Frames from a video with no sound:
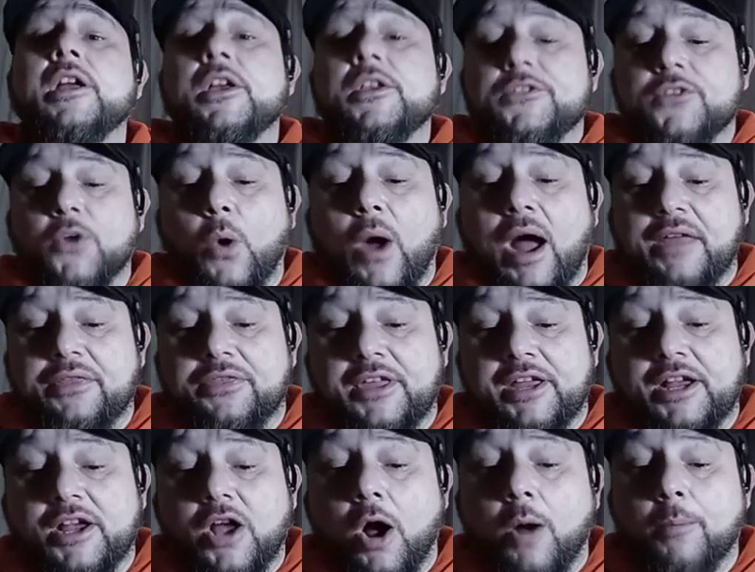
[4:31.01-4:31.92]
So I
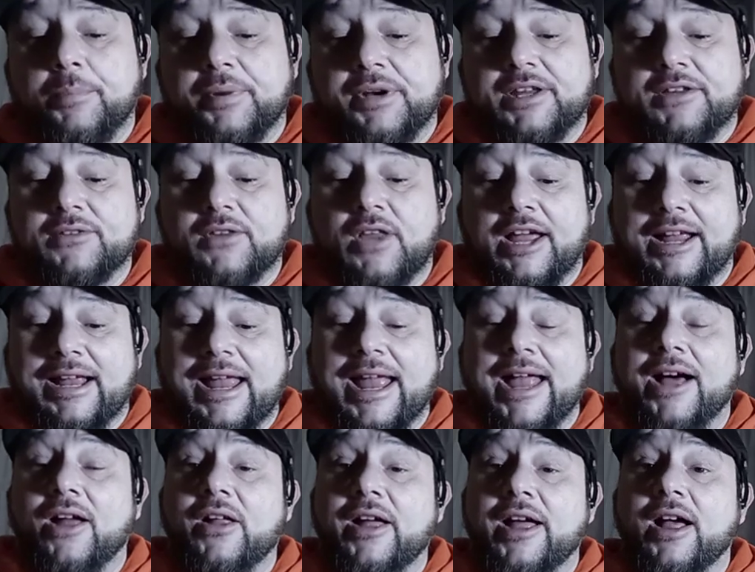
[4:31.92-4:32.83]
think companies like
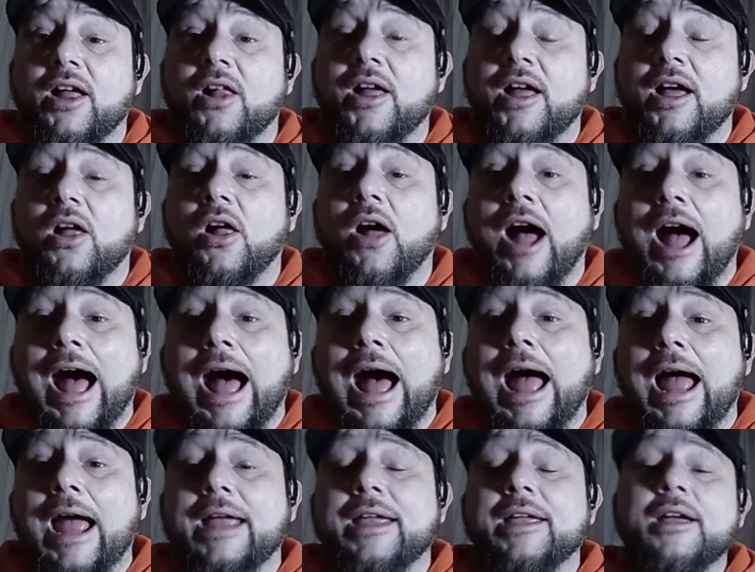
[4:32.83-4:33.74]

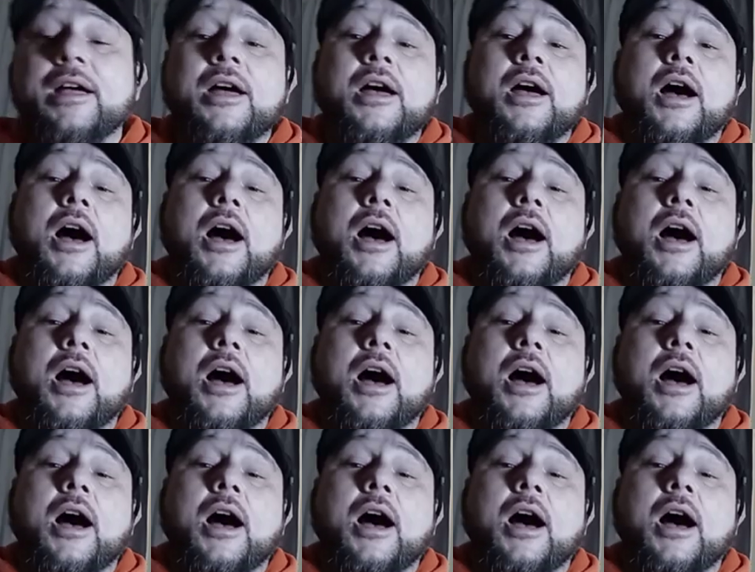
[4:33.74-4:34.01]
LLLI,